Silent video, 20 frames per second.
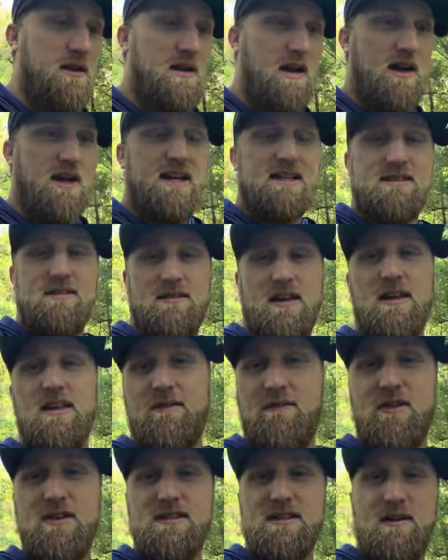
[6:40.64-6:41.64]
I guess the
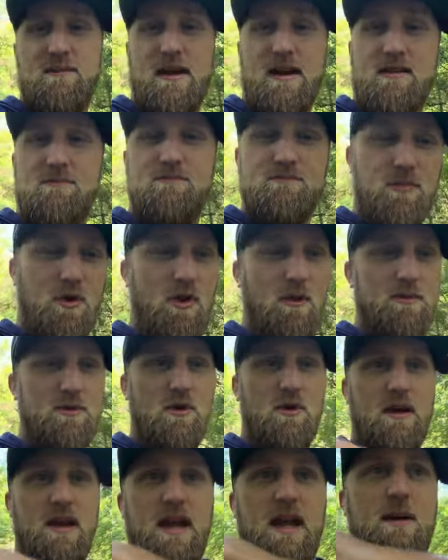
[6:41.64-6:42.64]
first time I pull up
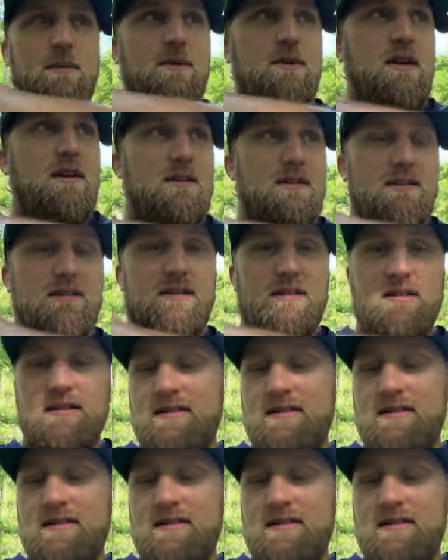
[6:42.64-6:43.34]
to a campground, and